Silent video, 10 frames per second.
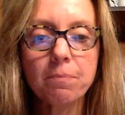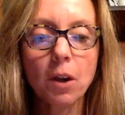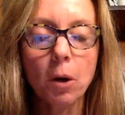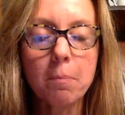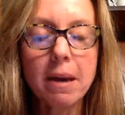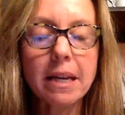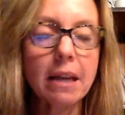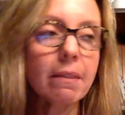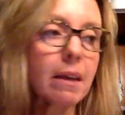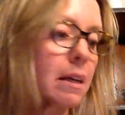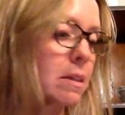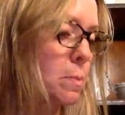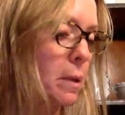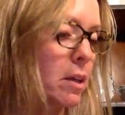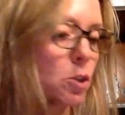or making these
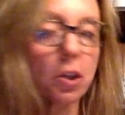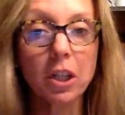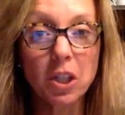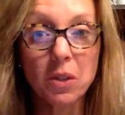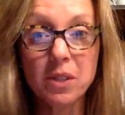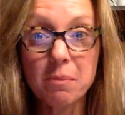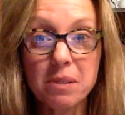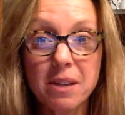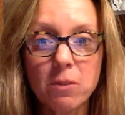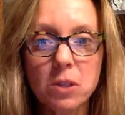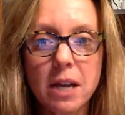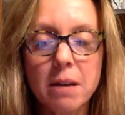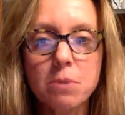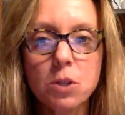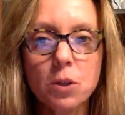because you're going to use them several
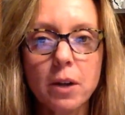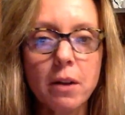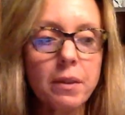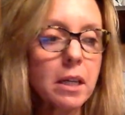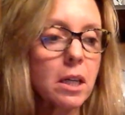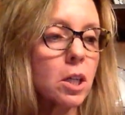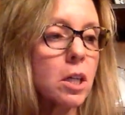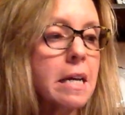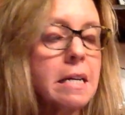times throughout the year.